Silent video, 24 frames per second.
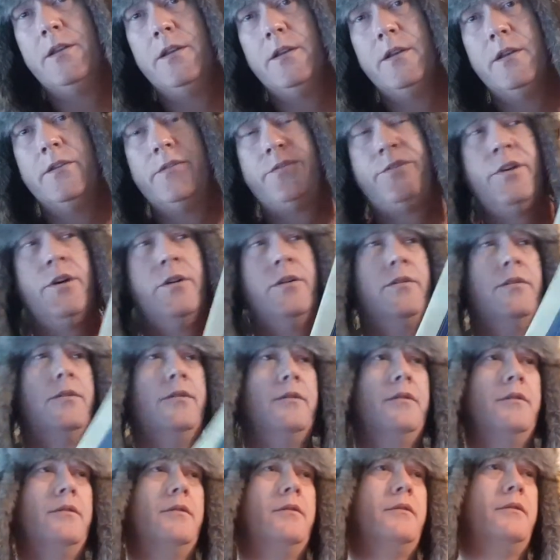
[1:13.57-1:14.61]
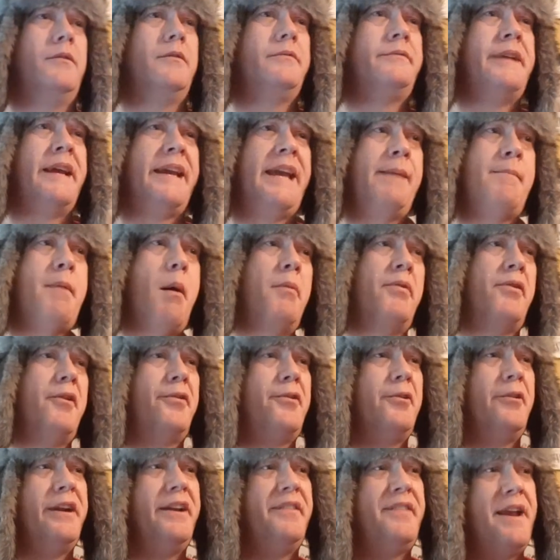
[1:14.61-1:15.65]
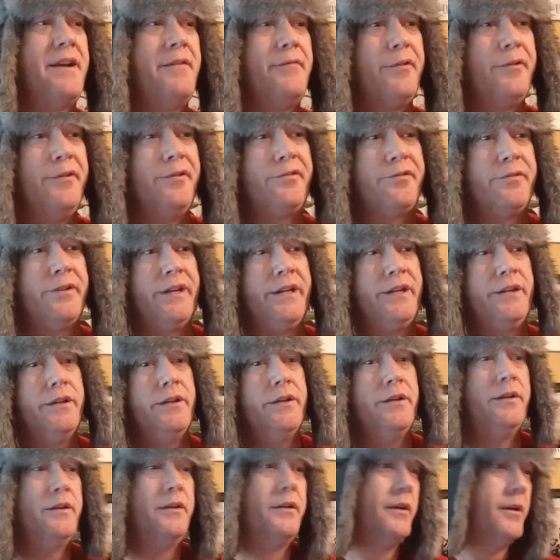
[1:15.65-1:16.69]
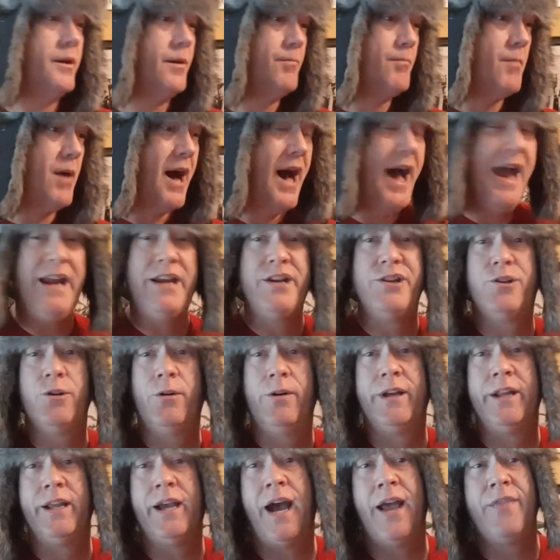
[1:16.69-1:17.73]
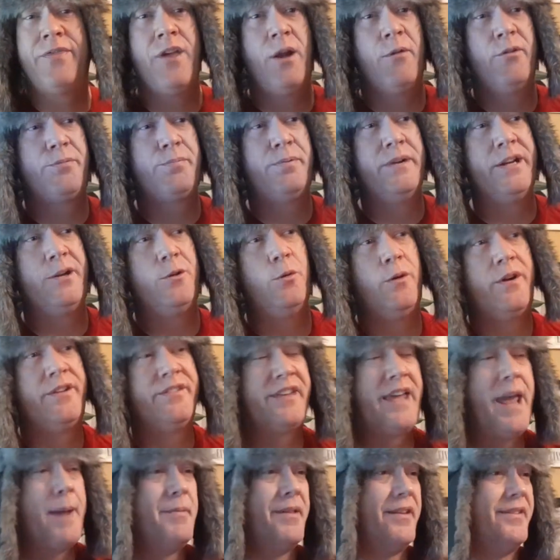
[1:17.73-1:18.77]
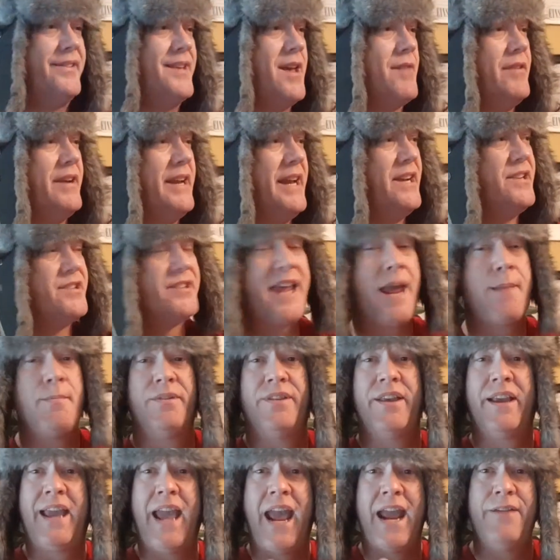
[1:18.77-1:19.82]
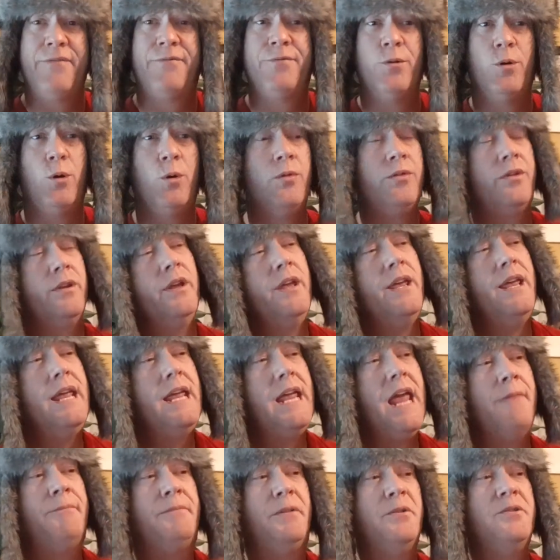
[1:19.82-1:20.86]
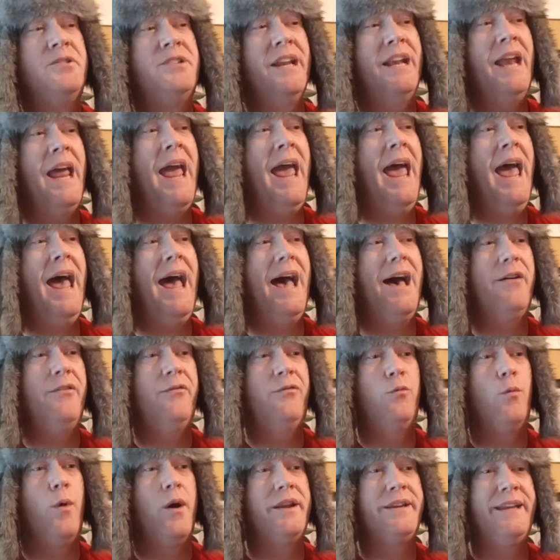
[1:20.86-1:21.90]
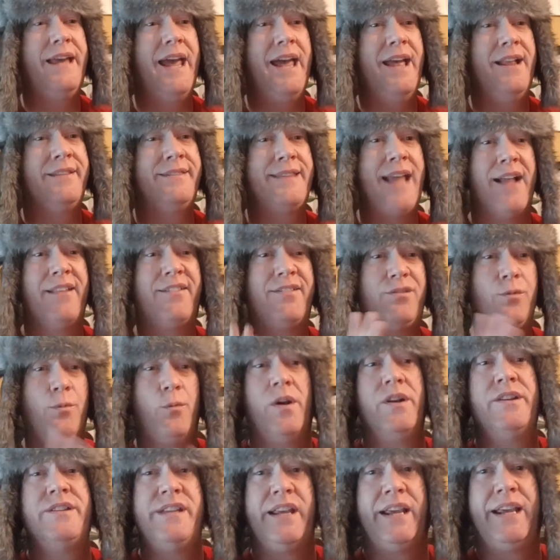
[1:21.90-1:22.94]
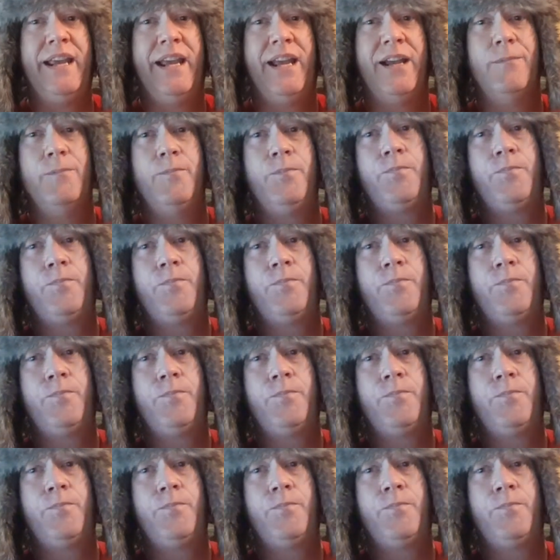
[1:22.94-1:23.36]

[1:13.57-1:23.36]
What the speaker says: so they came out with their 30th anniversary. I enjoyed it. I thought it was pretty cool because it came with a 7-inch, came with a gatefold. If you didn't have one yet, that's the one to get.